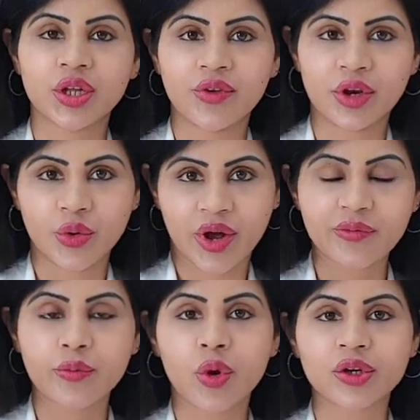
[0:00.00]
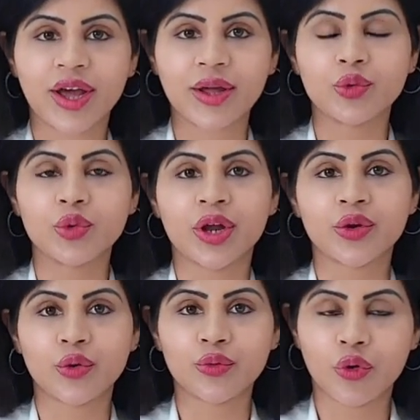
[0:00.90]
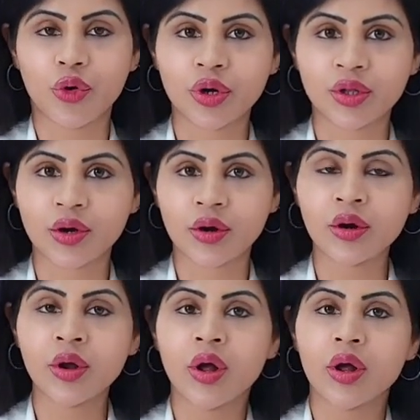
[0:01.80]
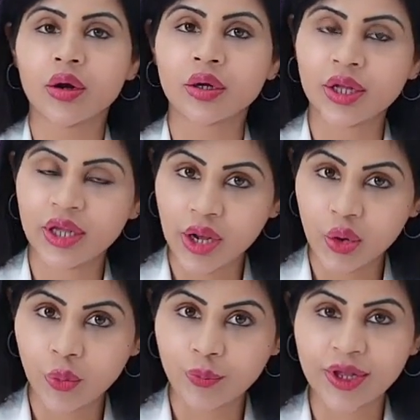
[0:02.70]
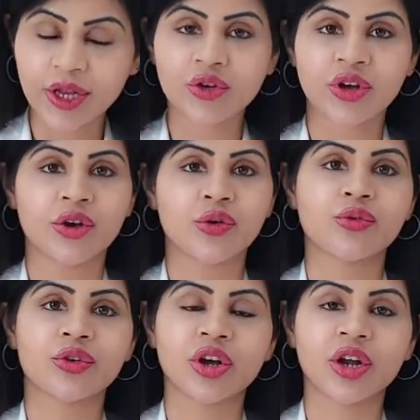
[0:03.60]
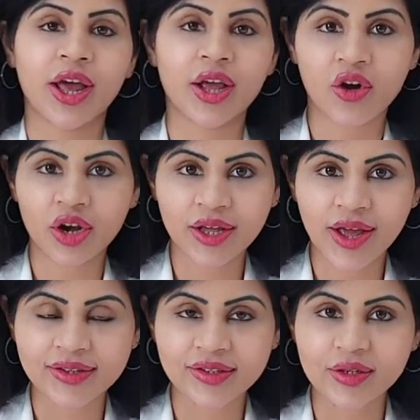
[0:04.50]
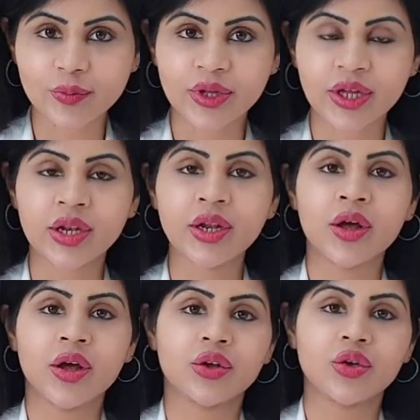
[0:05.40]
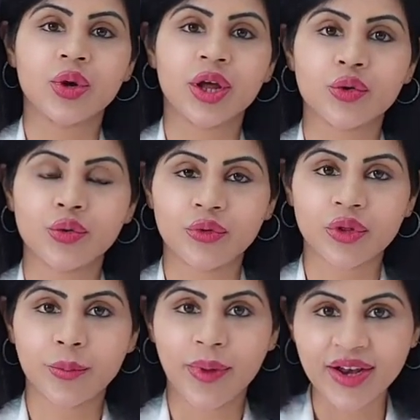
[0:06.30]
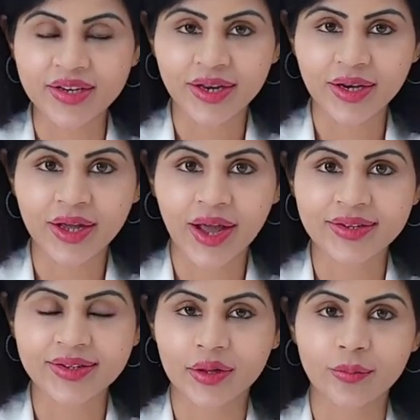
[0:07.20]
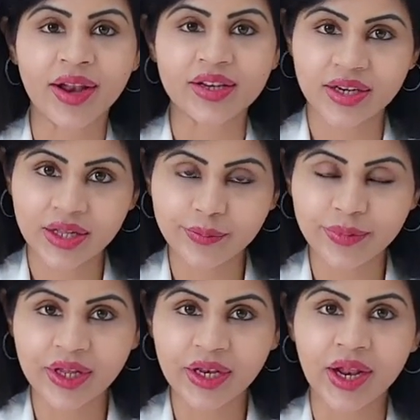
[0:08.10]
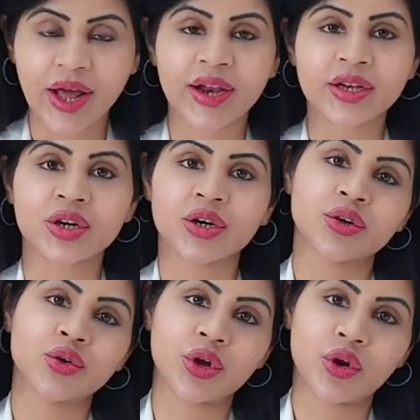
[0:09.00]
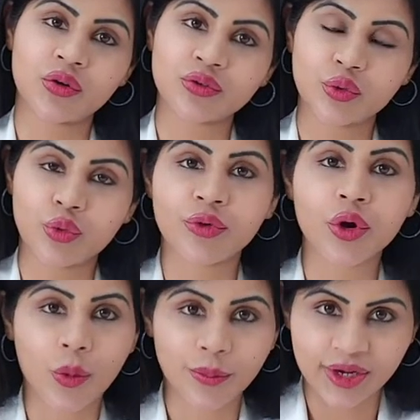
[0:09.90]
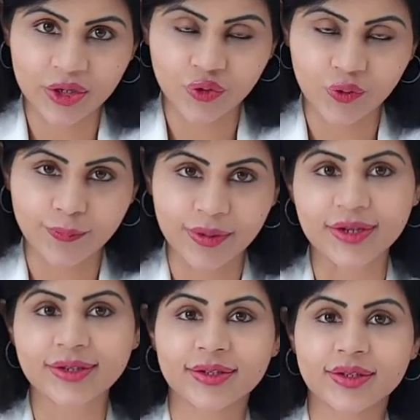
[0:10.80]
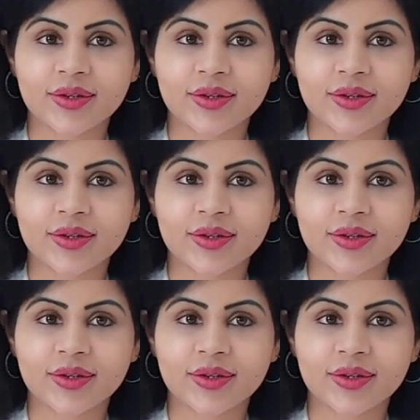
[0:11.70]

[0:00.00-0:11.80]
when you have more time, you can go for the yellow peel, you can go for the glycolic acid peel, you can go for the mandelic peel, and you can also go for combination peels.